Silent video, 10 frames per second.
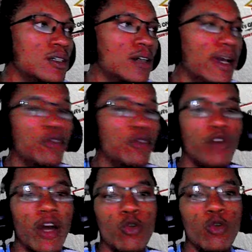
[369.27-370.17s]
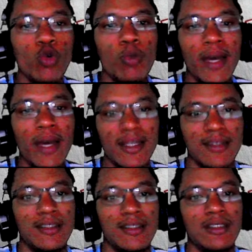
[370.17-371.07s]
environment,
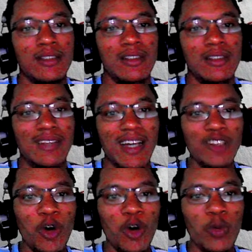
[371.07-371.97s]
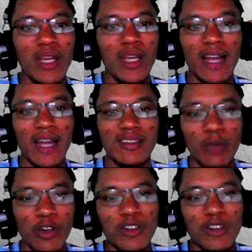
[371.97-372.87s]
that's how we like to
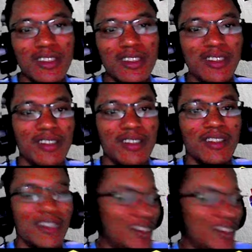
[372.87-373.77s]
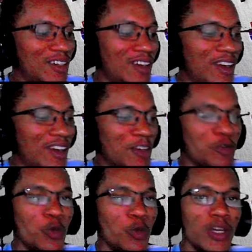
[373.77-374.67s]
pronounce it. And for
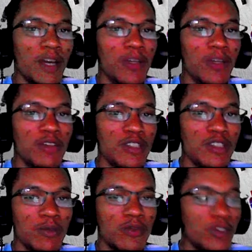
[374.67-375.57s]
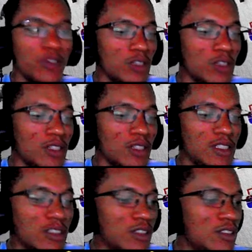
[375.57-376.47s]
we, I mean for those of us
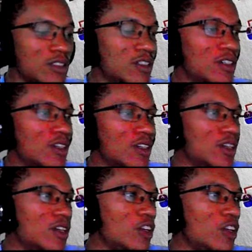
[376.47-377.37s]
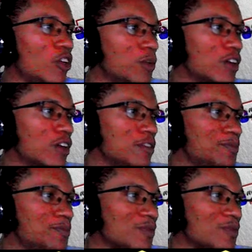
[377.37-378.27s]
in the Caribbean.
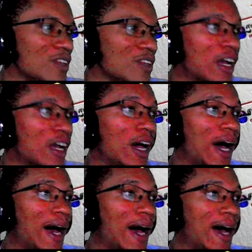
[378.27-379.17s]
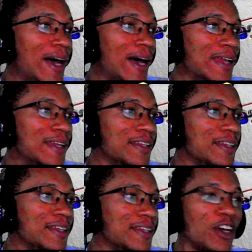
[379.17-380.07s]
And the
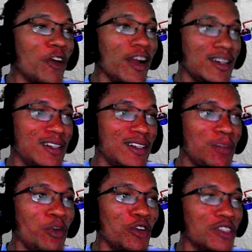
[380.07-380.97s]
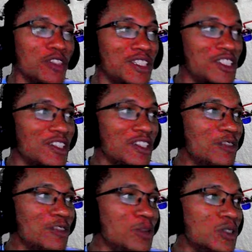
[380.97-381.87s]
correct pronunciation of the
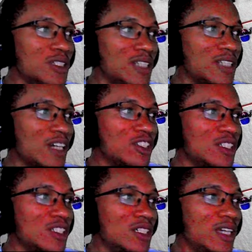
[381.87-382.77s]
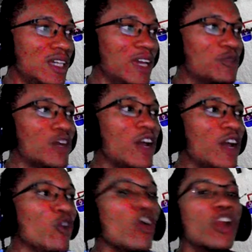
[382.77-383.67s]
word is actually
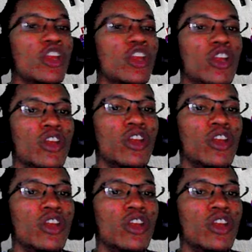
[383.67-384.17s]
environment.